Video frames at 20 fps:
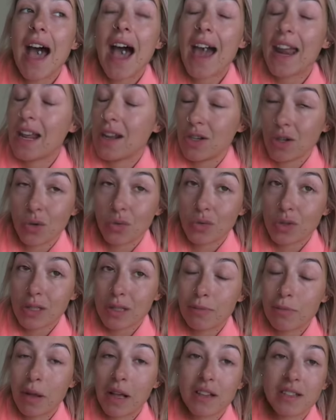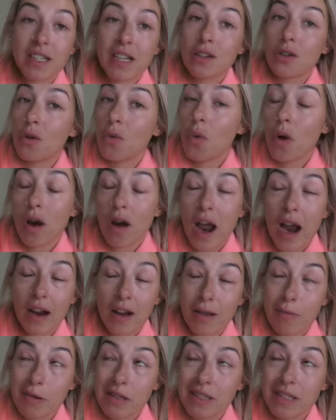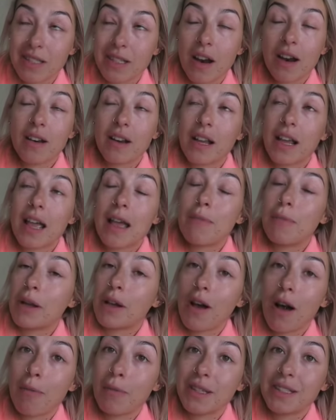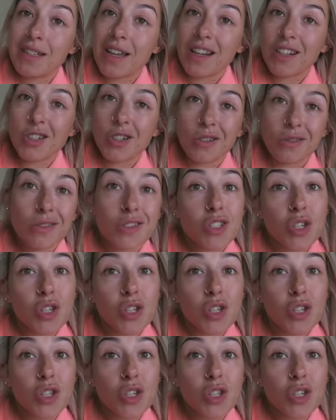And I don't, because I don't want arguments starting in my comment section.